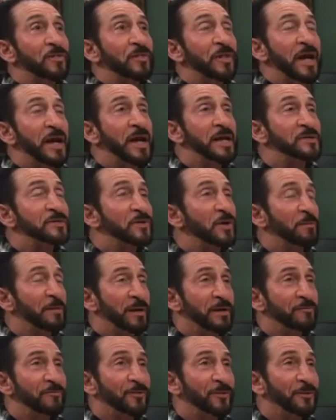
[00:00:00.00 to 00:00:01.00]
they had so
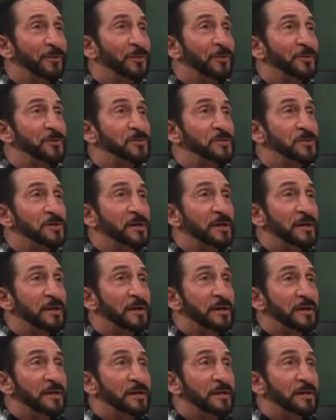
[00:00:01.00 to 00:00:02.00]
many rules
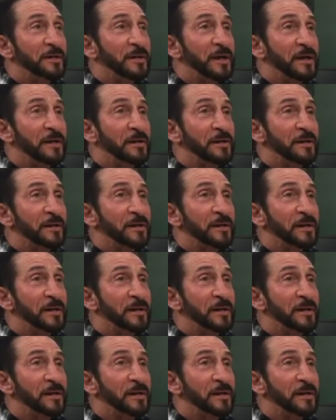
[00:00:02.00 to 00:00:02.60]
that